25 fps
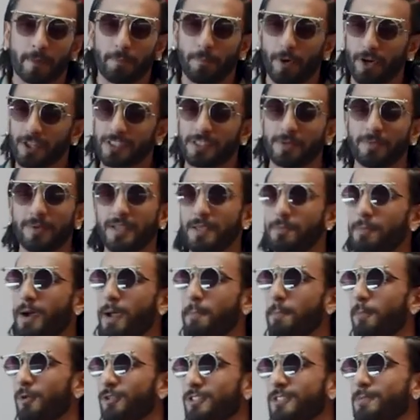Possibly my
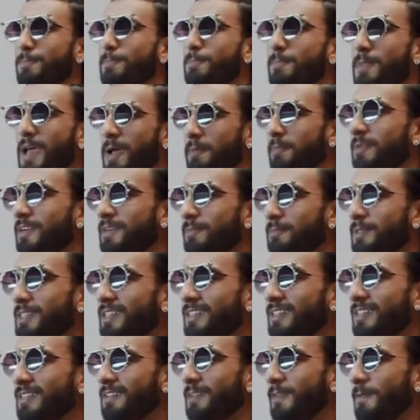most
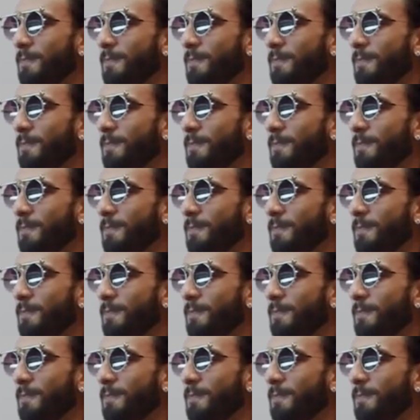memorable,